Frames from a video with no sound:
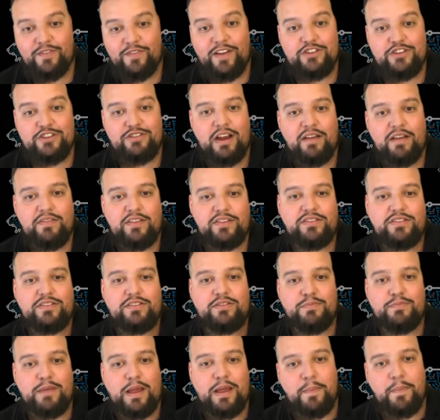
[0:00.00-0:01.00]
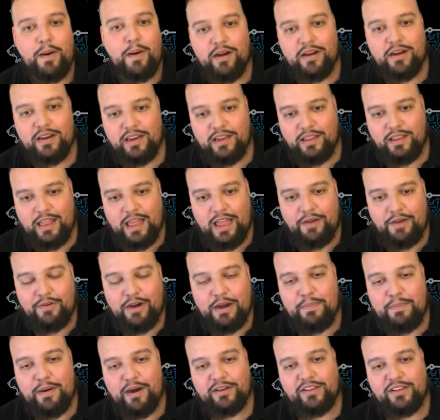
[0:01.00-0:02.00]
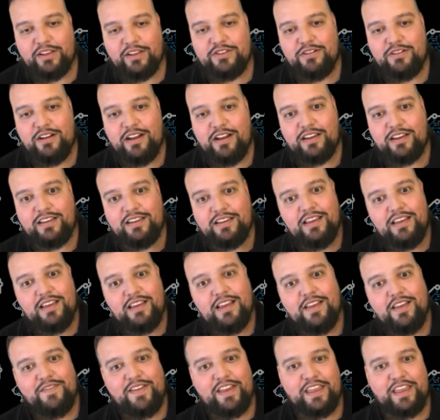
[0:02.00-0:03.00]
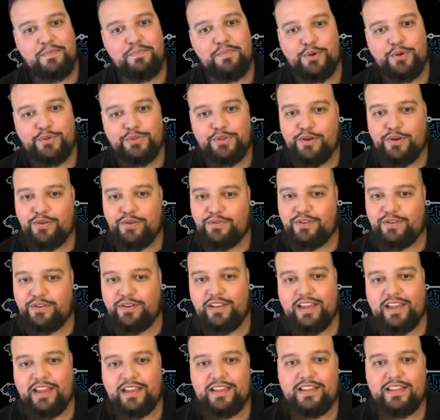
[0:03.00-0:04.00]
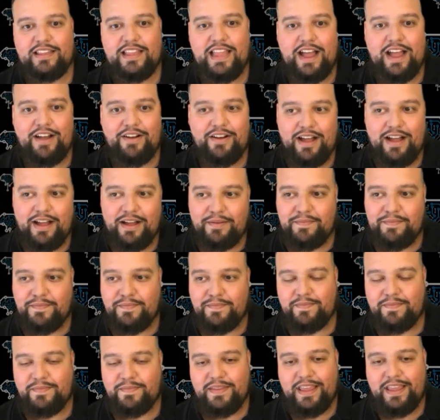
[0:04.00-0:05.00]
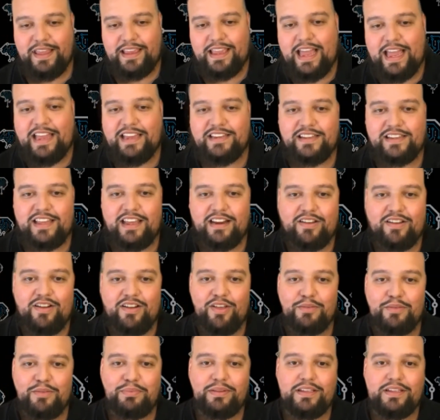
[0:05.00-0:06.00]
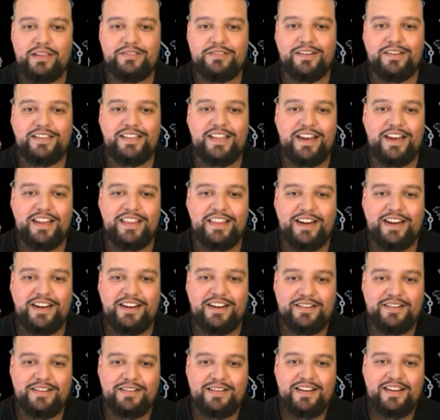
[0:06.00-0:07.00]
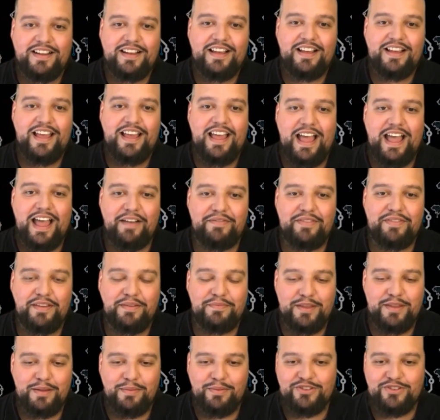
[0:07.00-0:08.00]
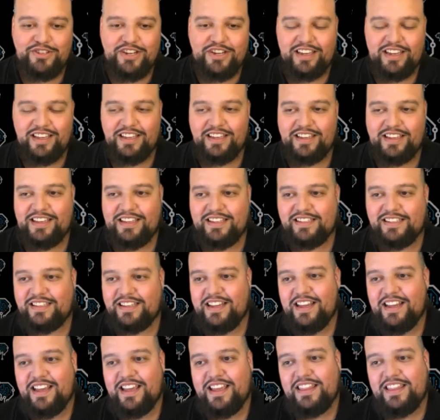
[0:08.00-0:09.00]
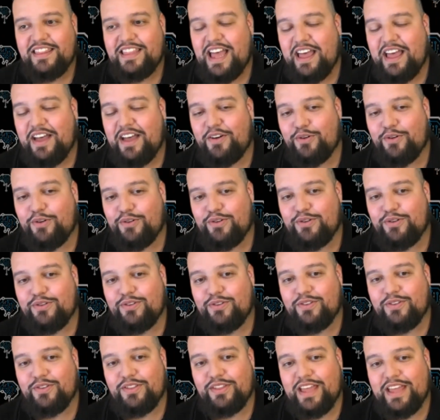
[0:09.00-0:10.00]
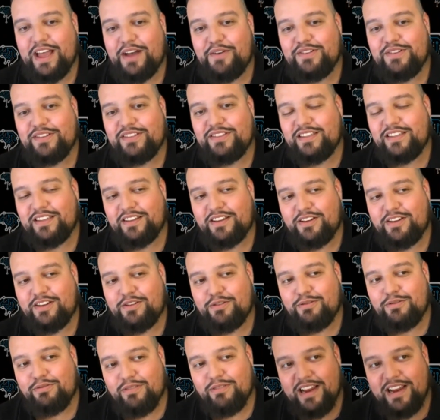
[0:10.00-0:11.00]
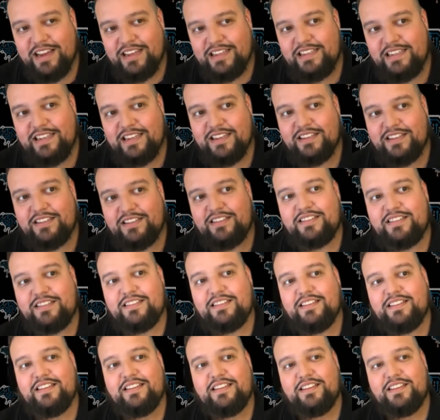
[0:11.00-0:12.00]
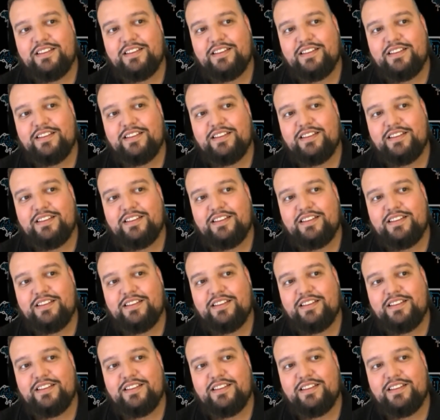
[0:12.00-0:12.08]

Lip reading: If I drive this to my parking lot where I park the truck, if I get pulled over, like now I just gotta call the police right then and there and have them double check it, because that was the craziest